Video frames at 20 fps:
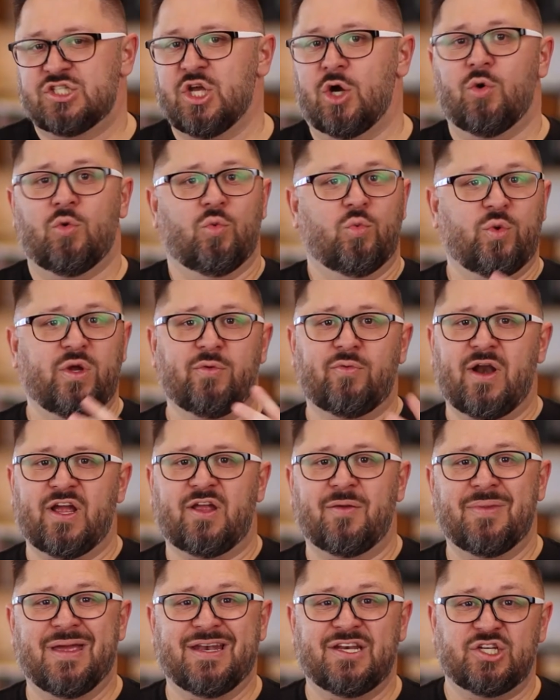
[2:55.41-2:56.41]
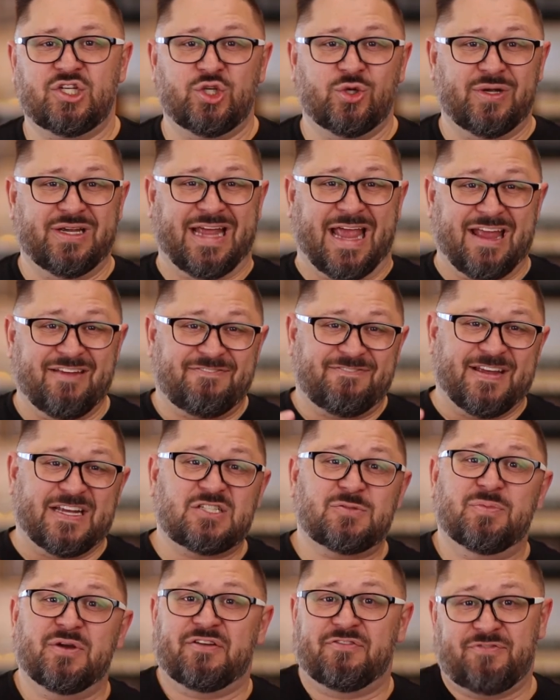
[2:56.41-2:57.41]
So we recommend doing a
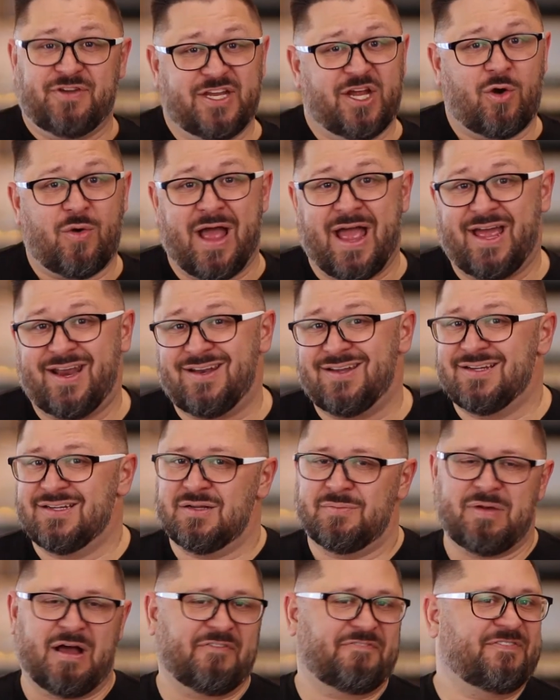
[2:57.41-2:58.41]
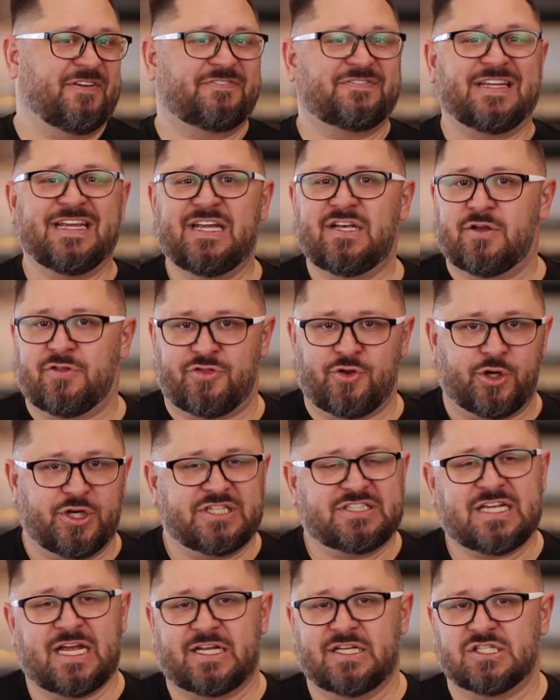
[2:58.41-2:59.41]
Facebook video ad, about 15 to
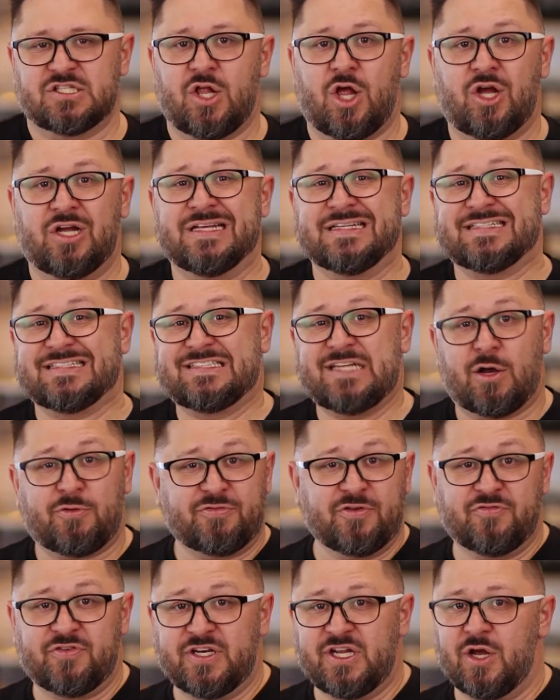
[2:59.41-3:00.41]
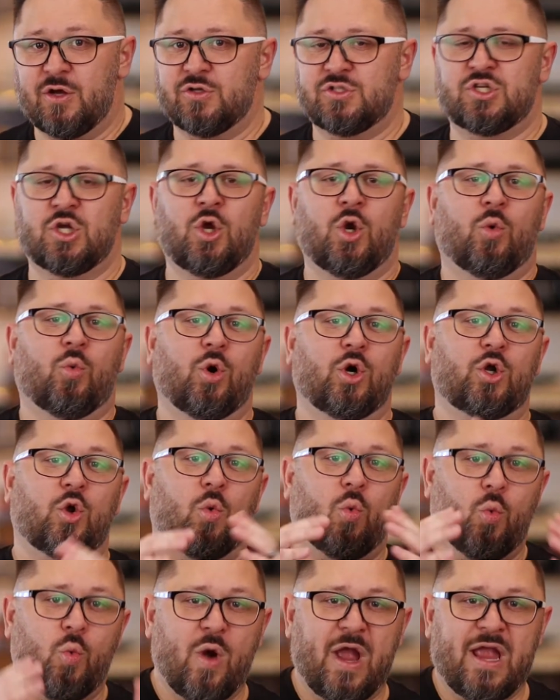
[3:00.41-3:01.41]
30 seconds long. Selfie videos work